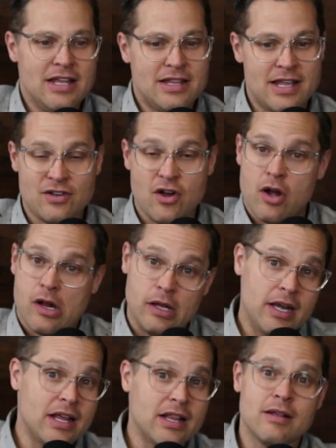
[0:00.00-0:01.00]
they start
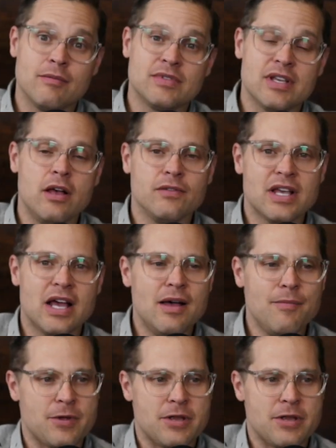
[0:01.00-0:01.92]
cleaning themselves up